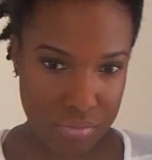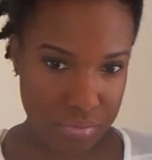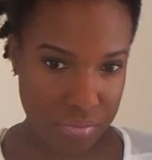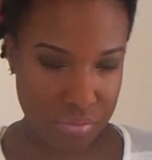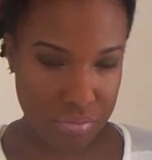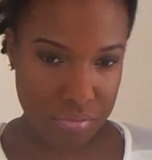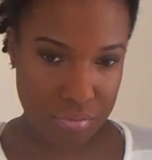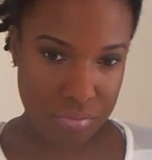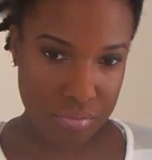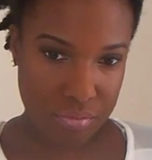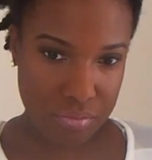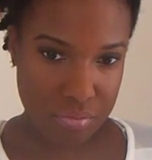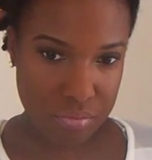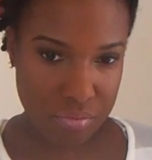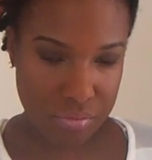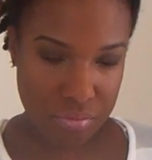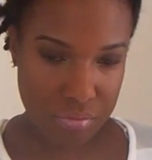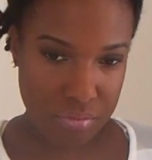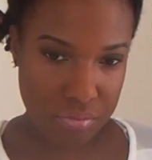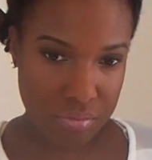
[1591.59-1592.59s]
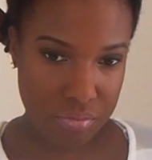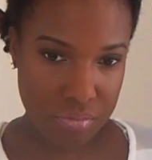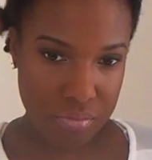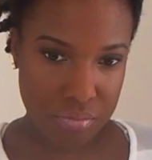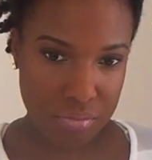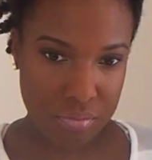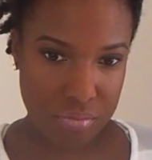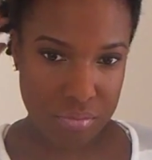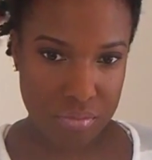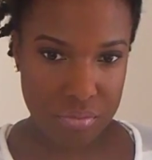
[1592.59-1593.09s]

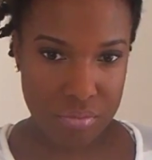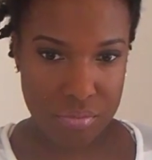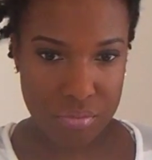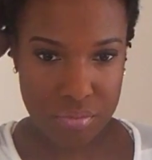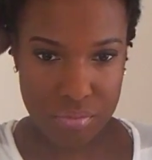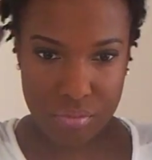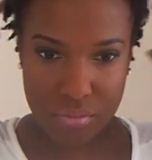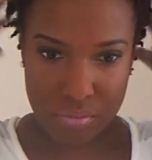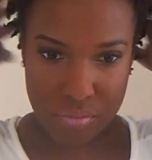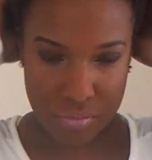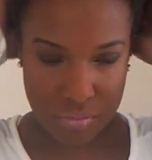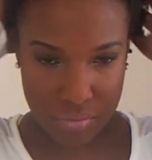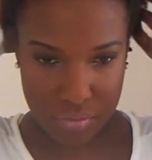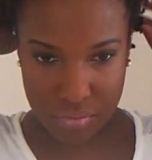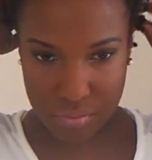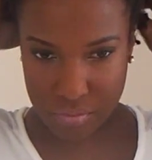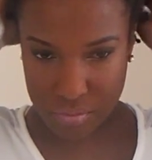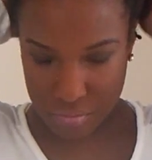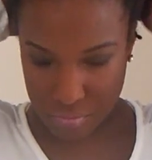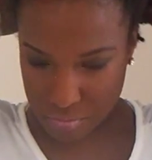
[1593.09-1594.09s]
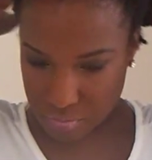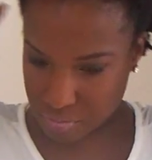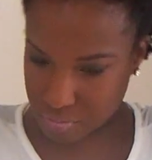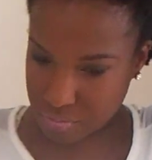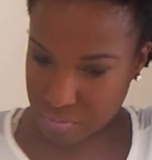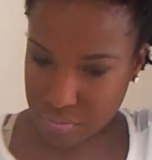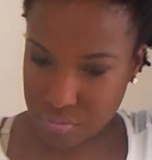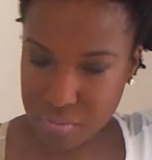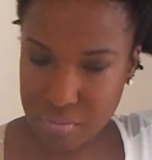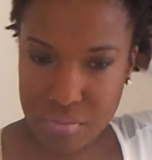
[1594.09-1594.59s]

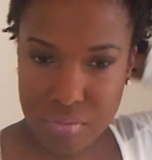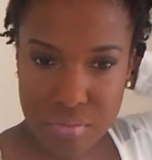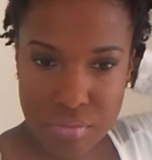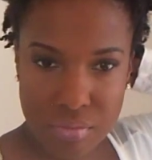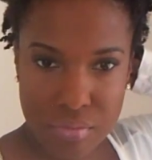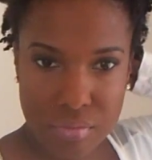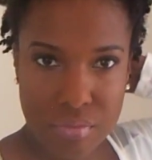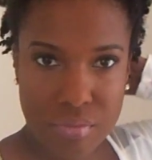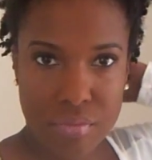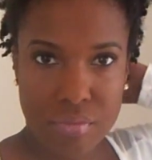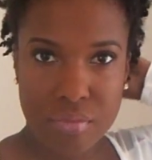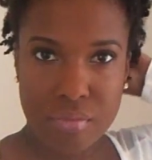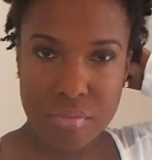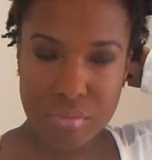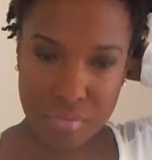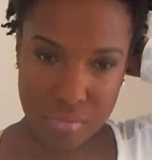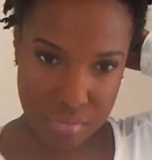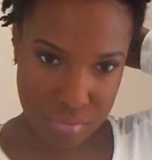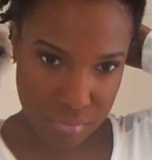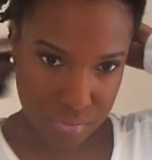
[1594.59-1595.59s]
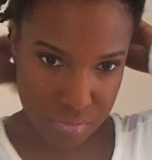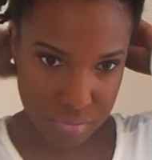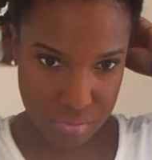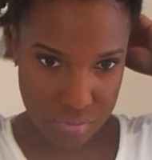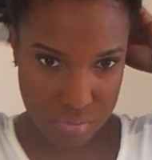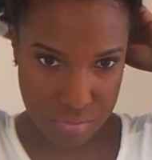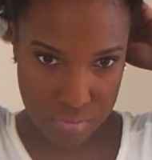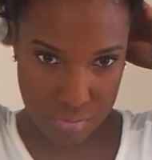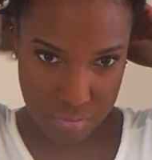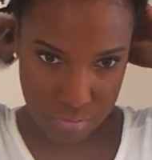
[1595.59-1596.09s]

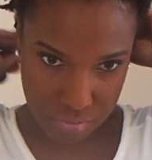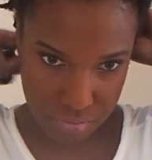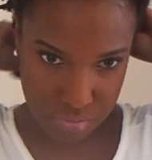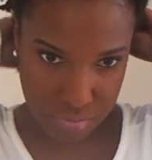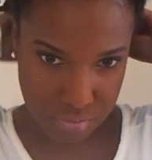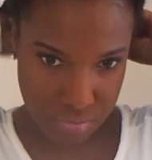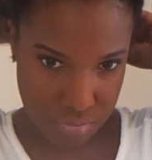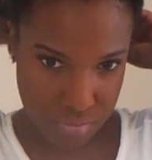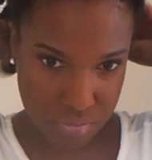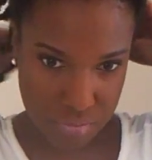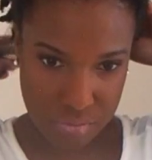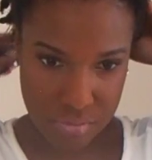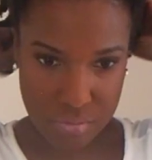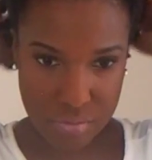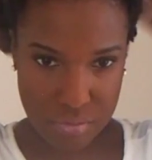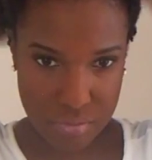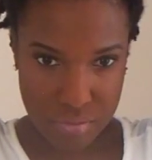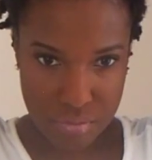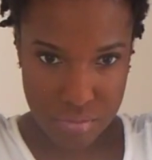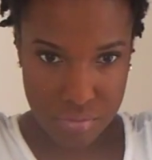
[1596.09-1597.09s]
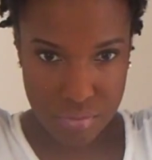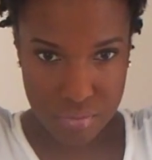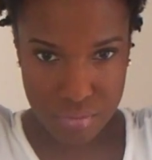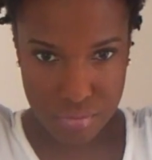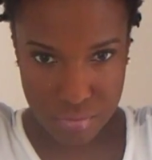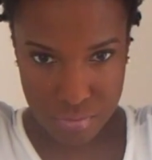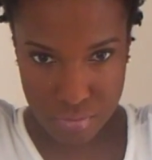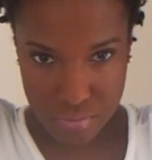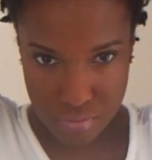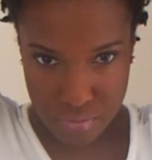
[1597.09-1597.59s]

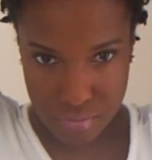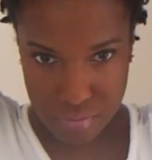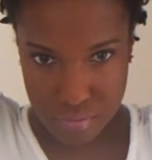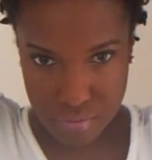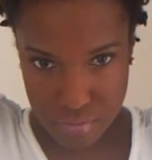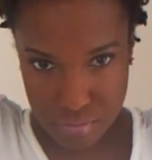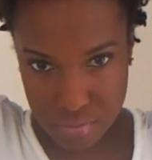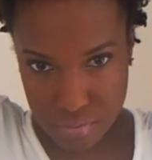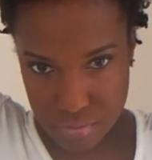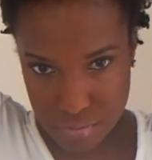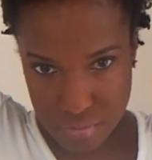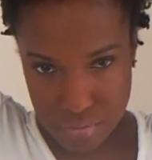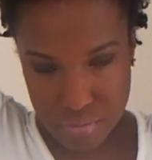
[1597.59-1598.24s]
(silence)